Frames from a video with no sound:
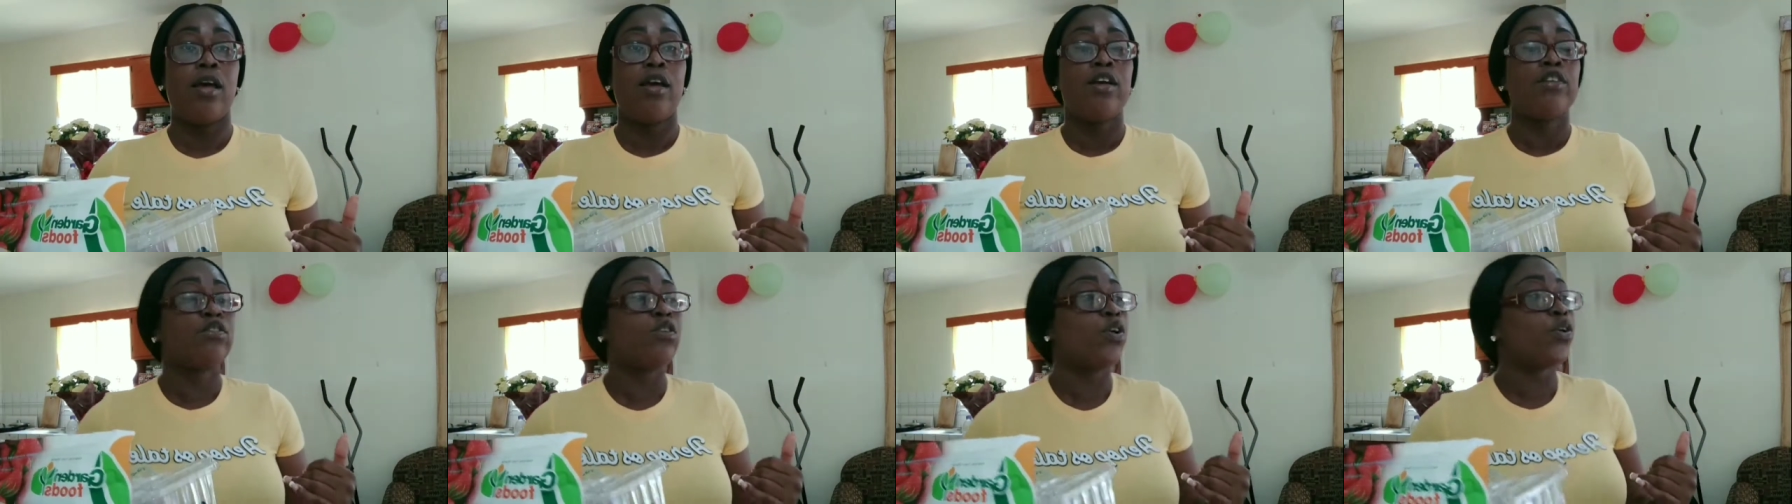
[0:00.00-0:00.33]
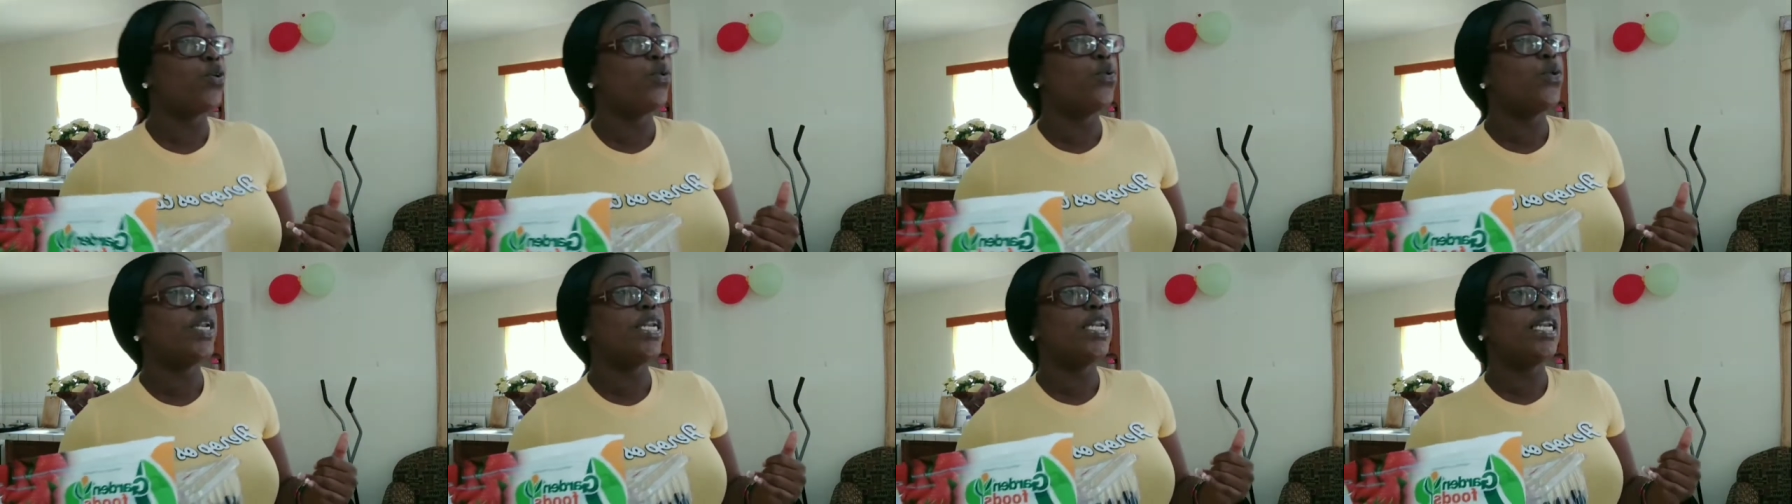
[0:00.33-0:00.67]
So
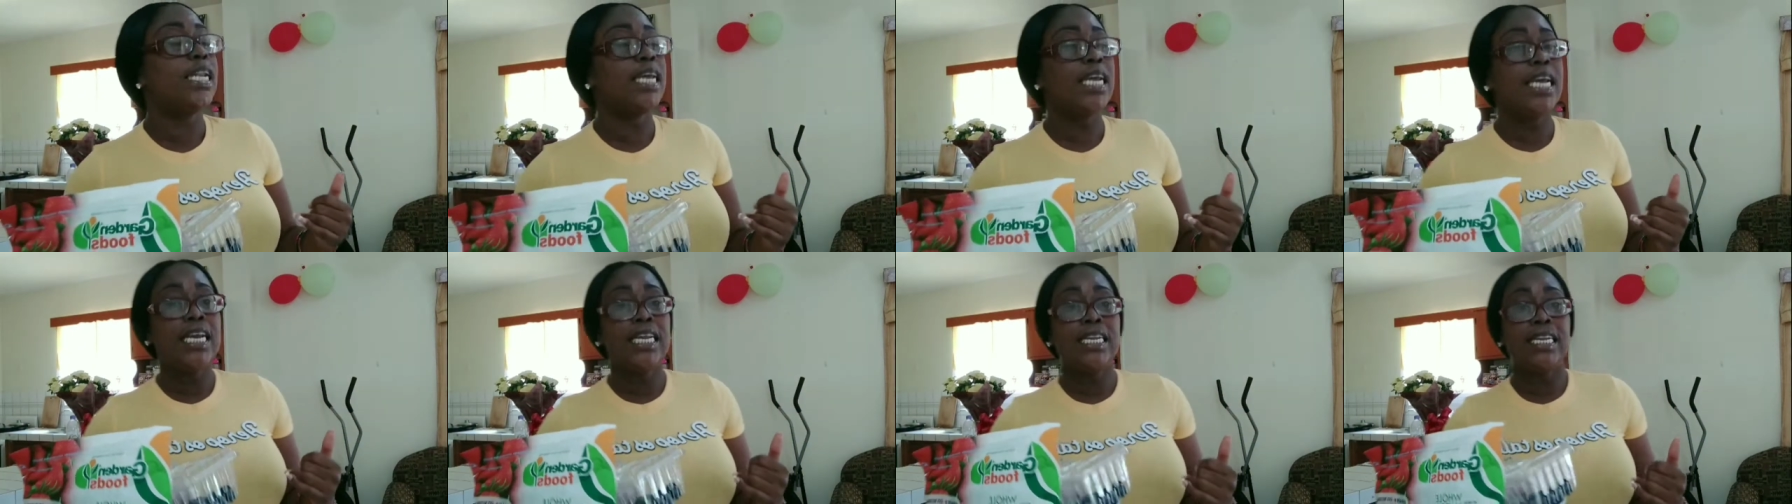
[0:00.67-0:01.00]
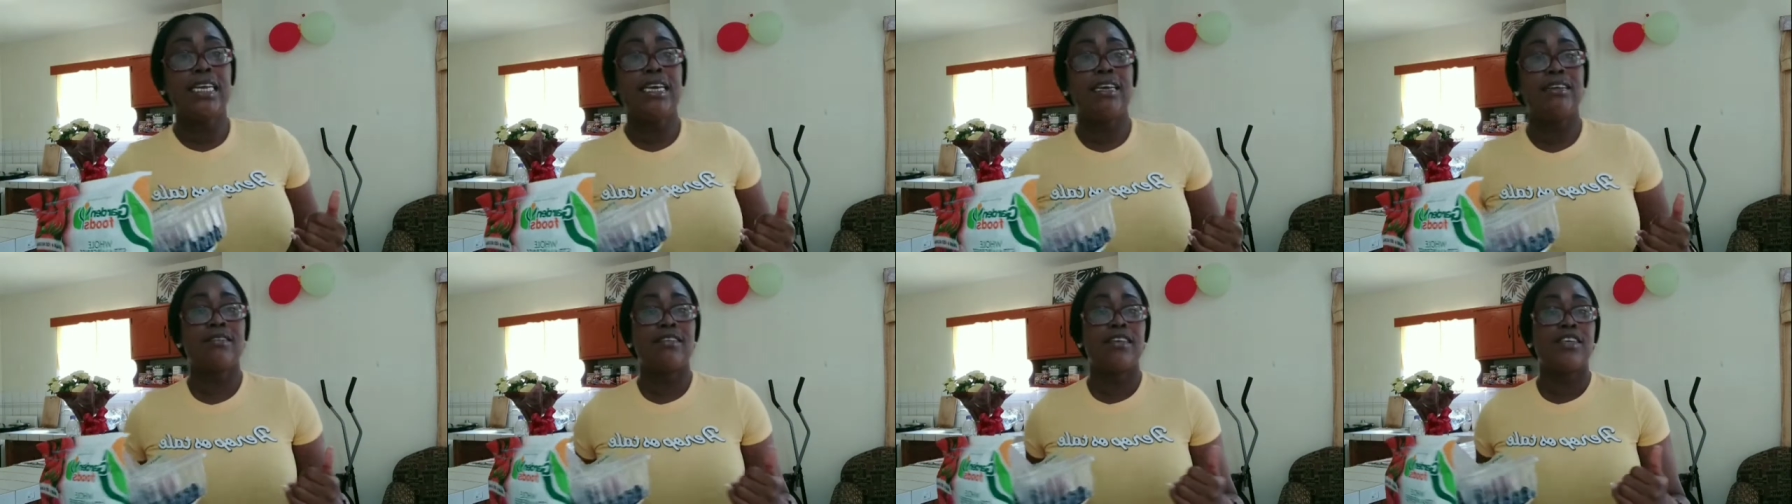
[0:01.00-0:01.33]
you need
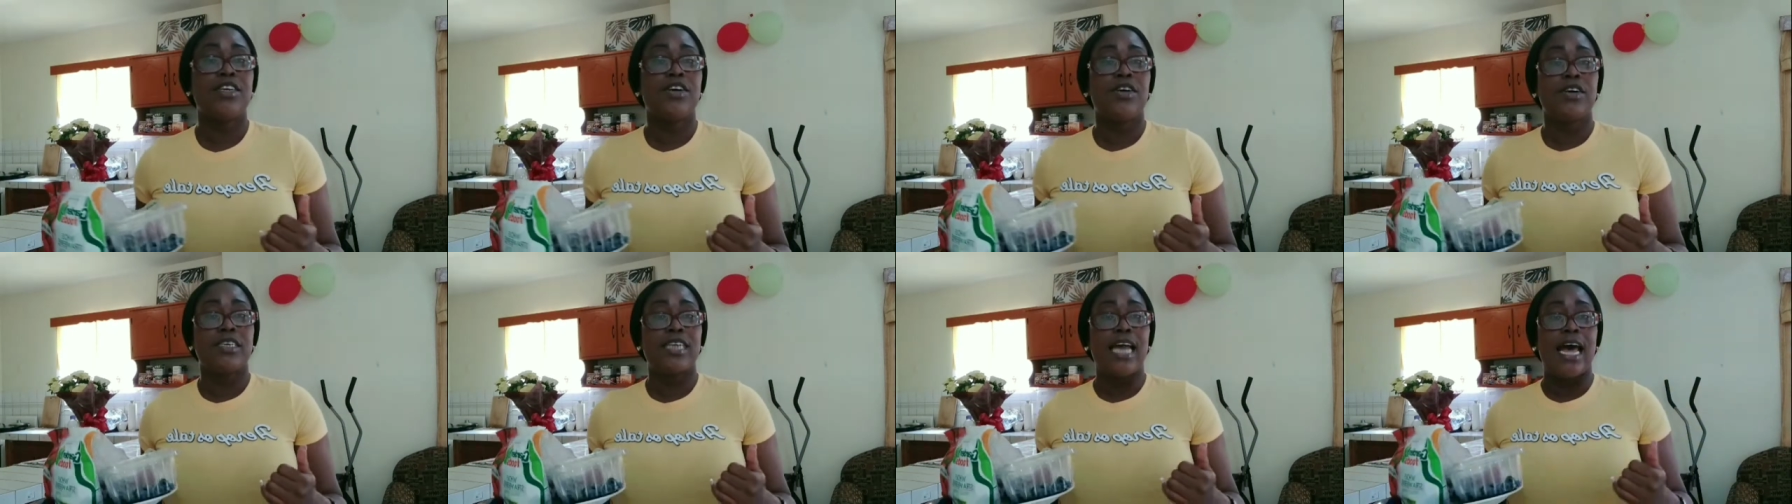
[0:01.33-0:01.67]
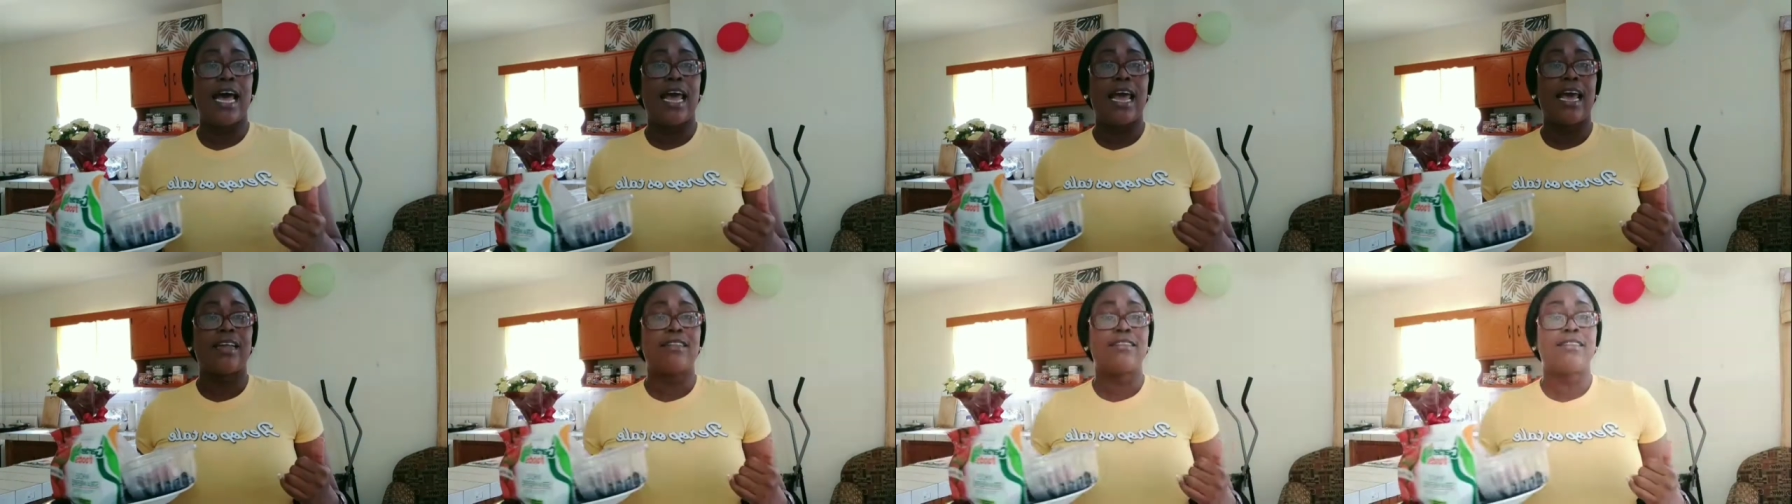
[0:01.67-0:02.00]
these in your
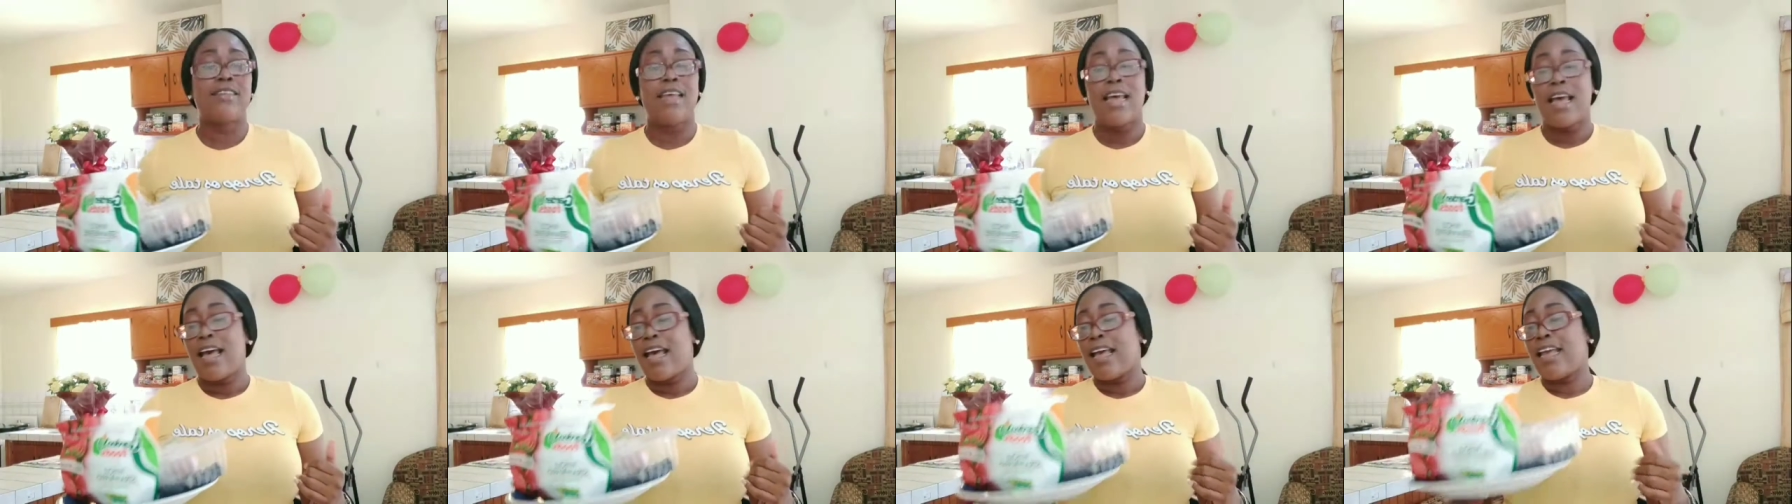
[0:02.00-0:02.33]
diet